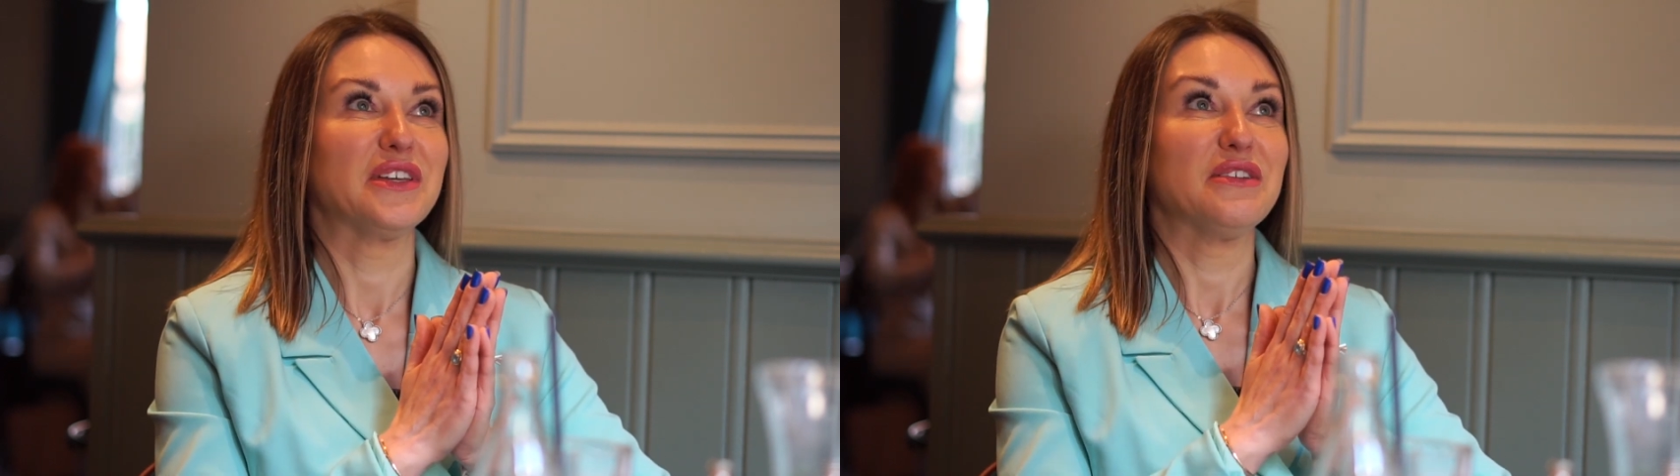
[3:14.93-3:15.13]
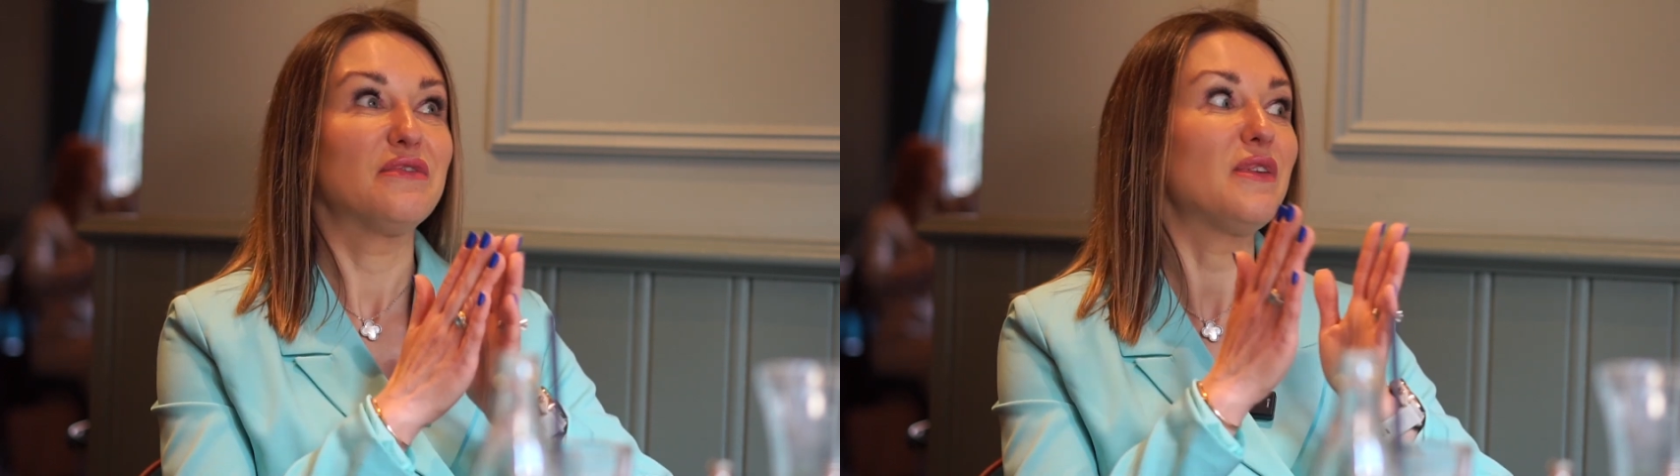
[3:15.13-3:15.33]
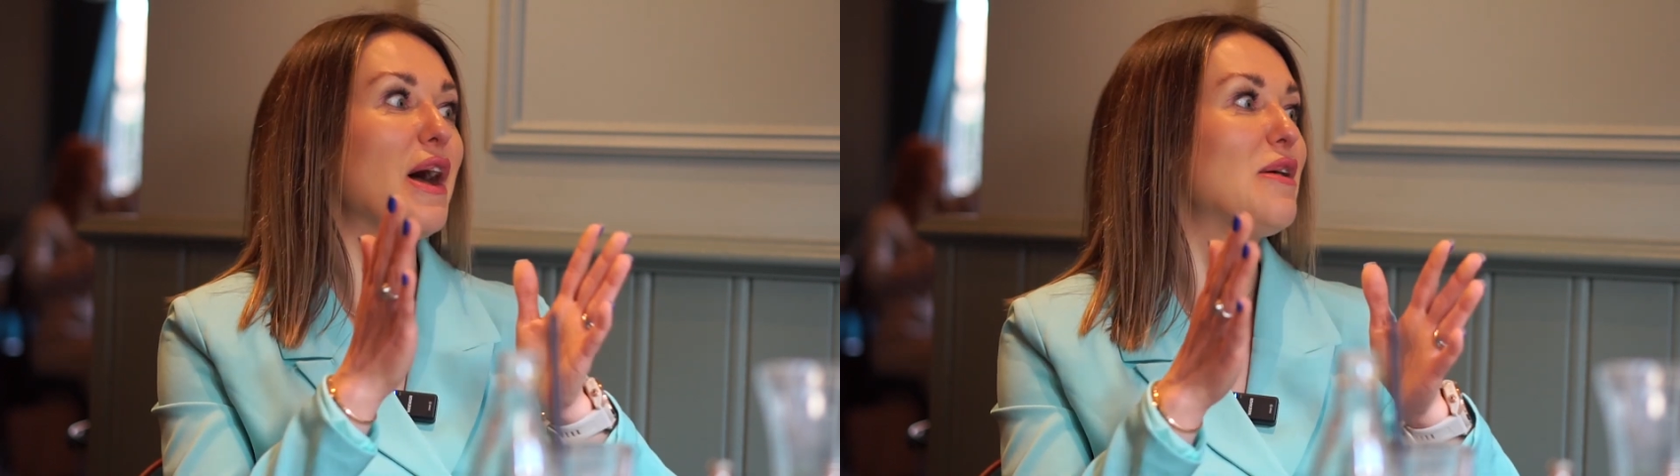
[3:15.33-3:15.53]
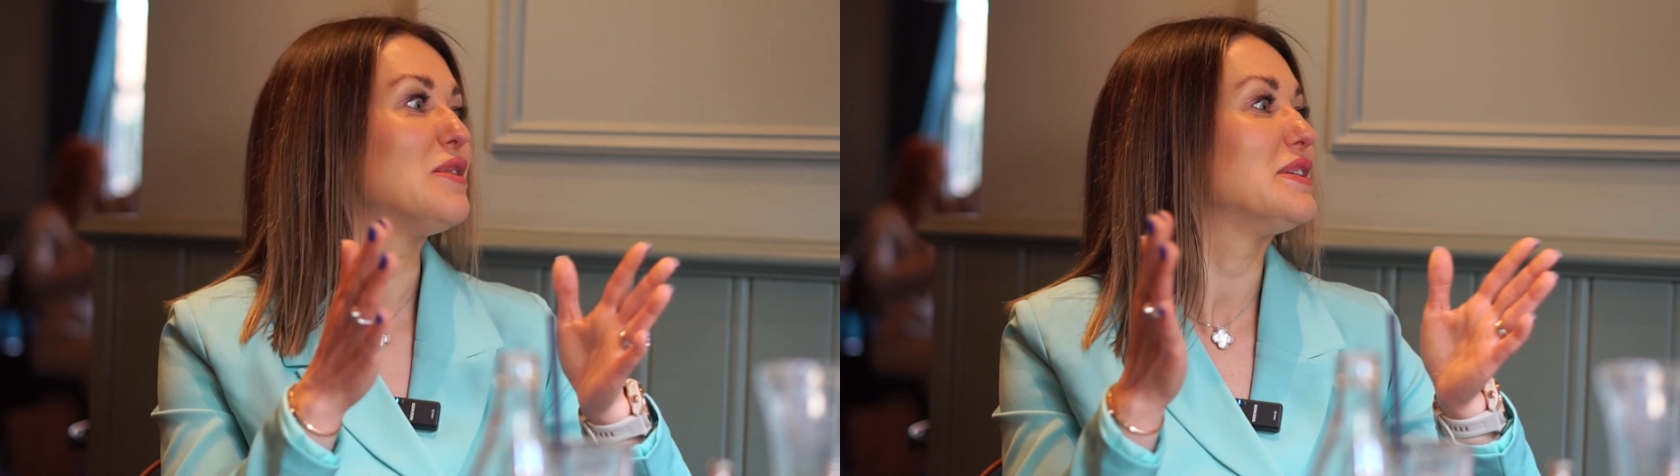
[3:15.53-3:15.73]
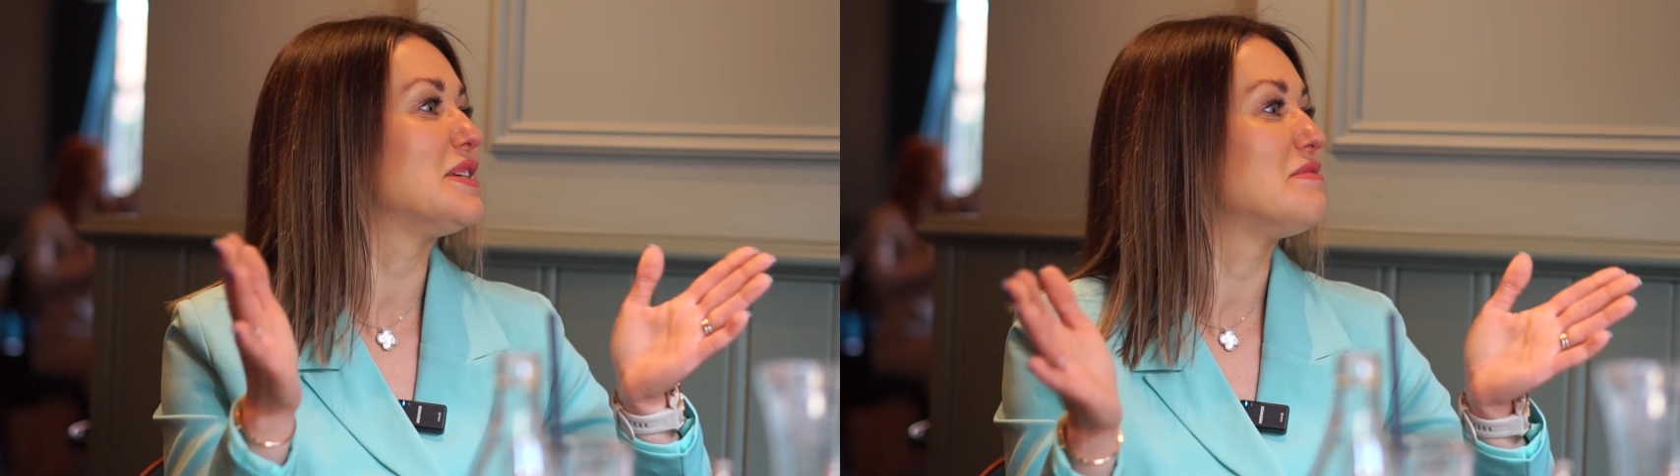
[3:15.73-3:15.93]

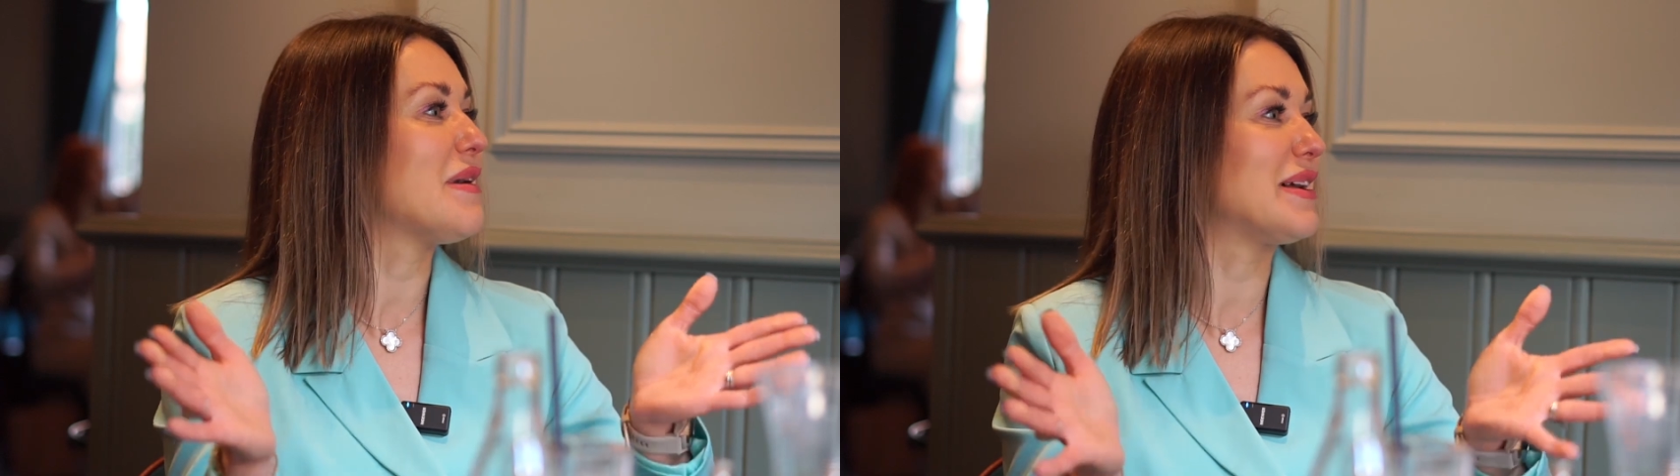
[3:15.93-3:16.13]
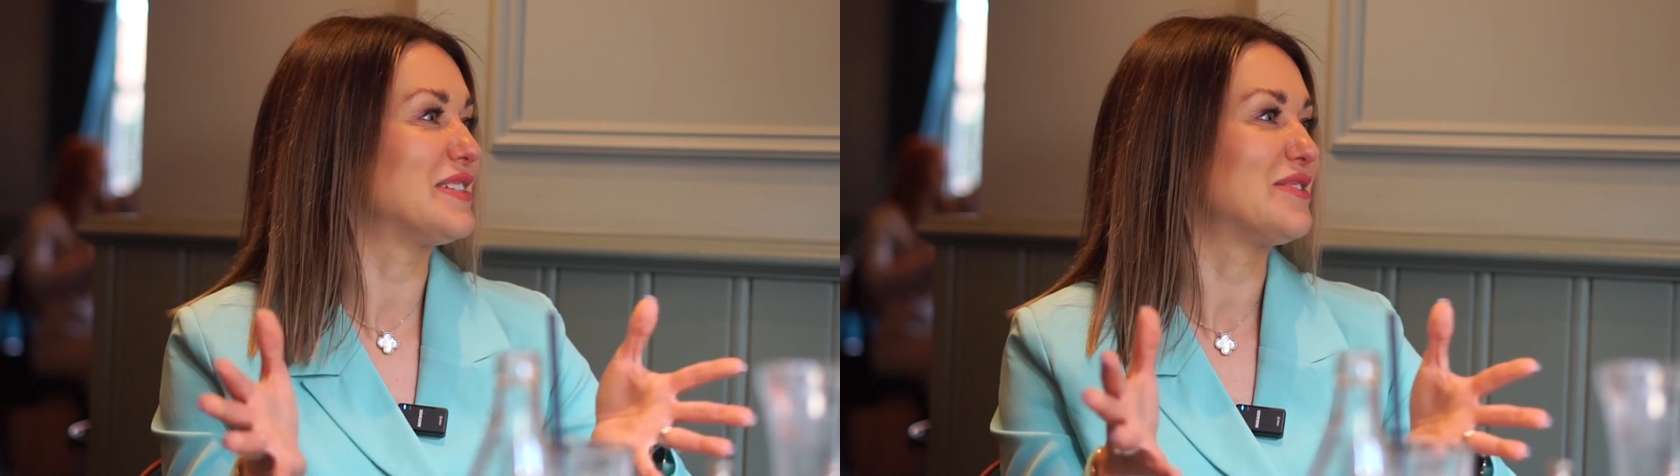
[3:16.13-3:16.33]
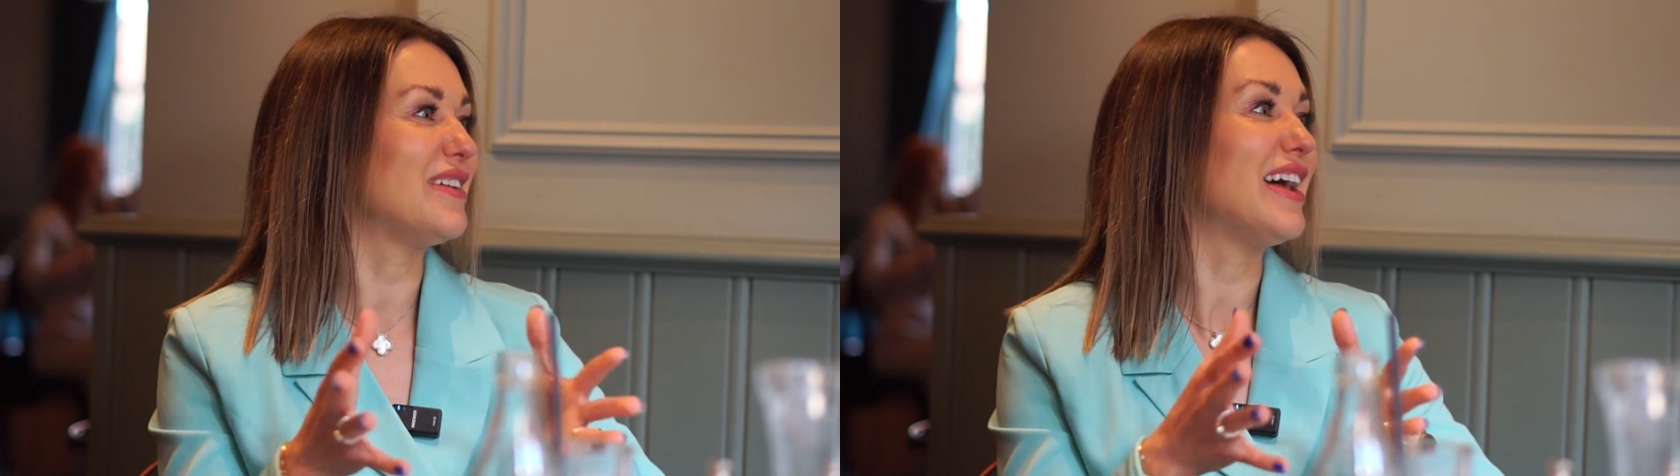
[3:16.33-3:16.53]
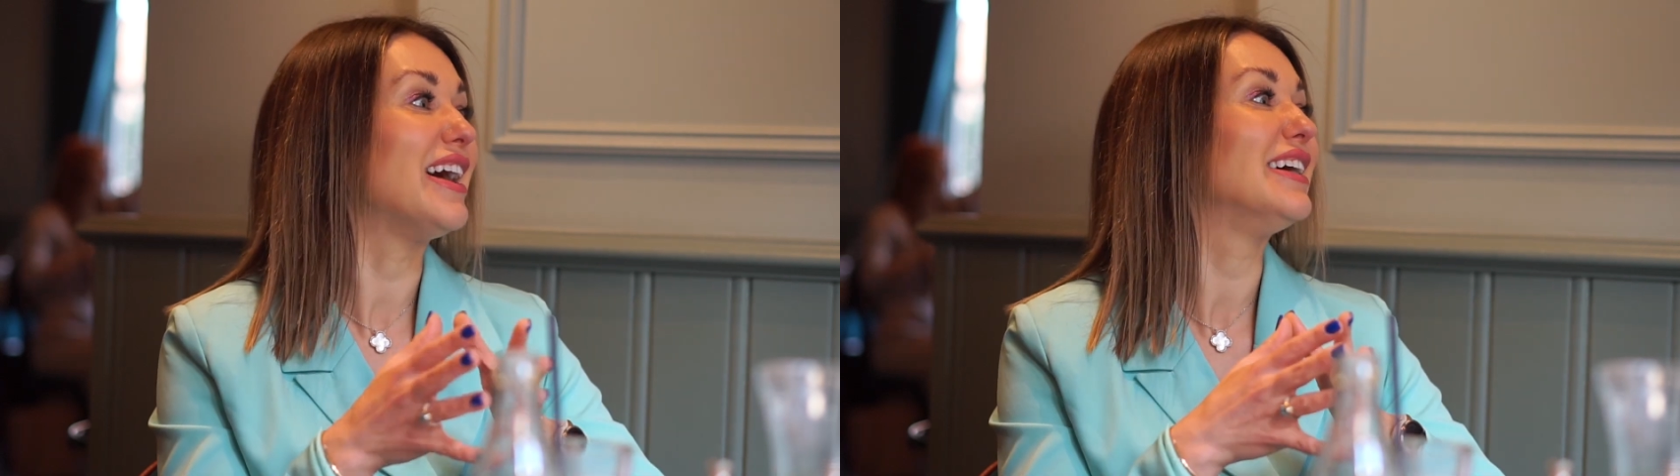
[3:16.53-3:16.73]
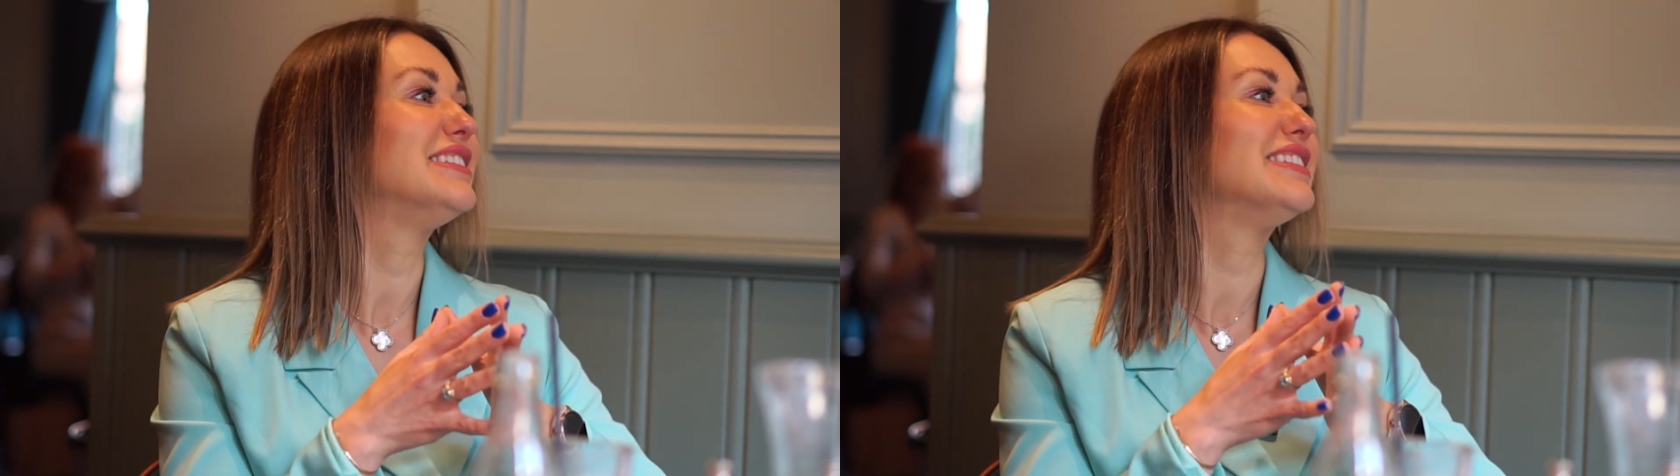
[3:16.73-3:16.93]
flowers and
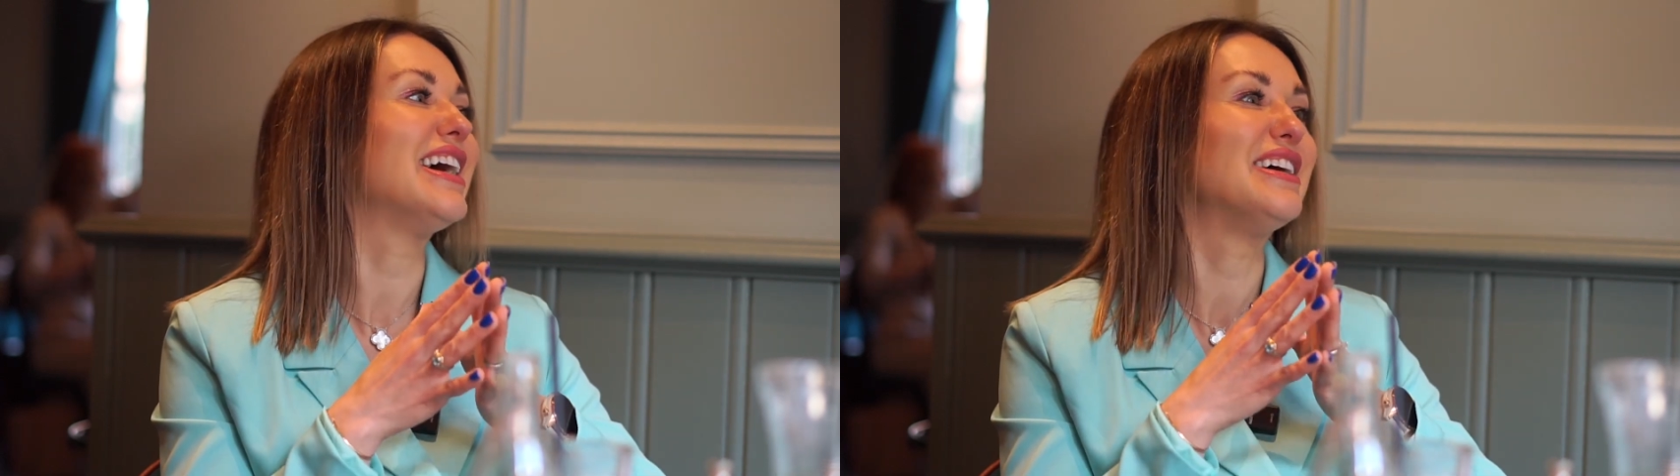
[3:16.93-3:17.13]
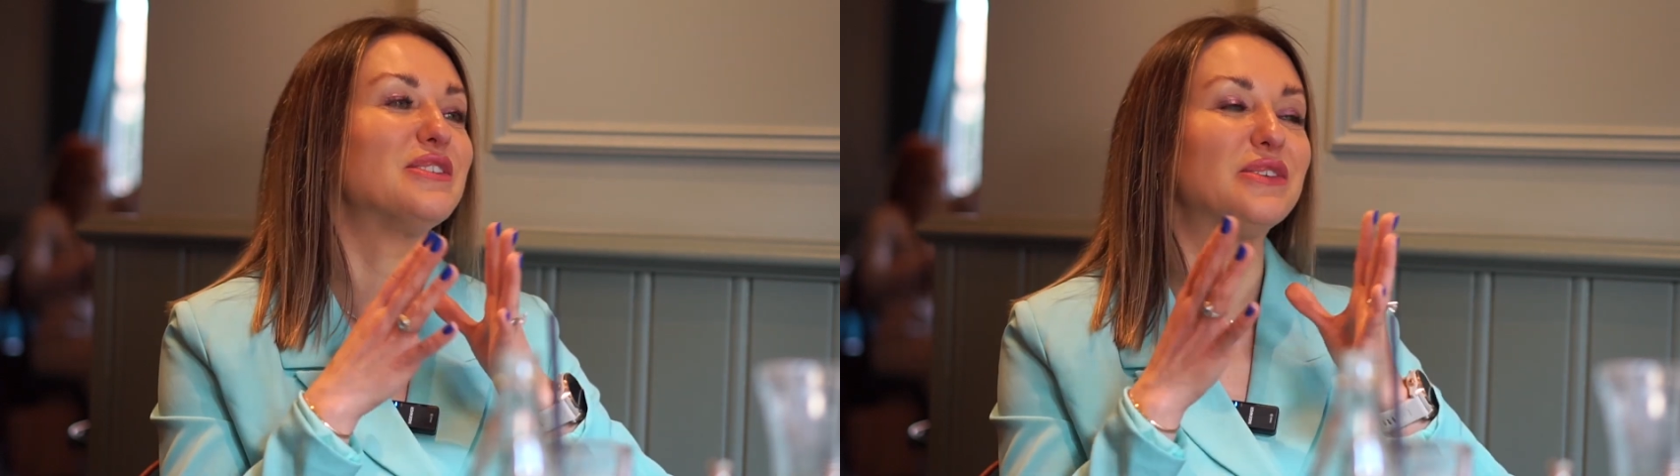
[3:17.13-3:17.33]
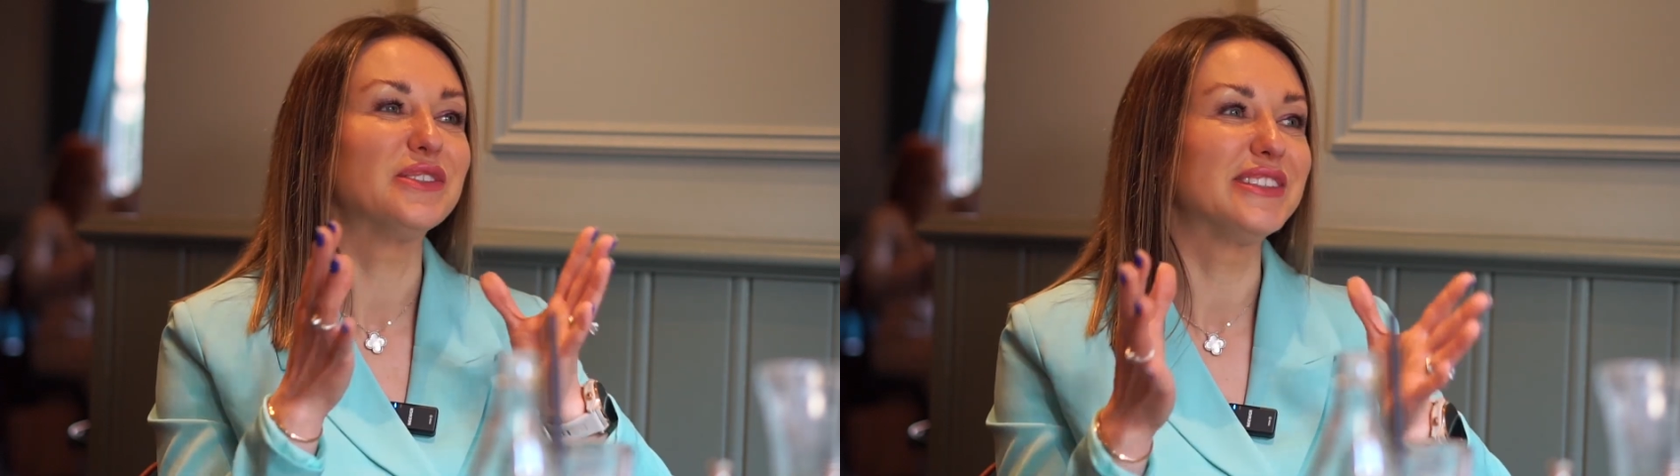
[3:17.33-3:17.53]
butterflies and all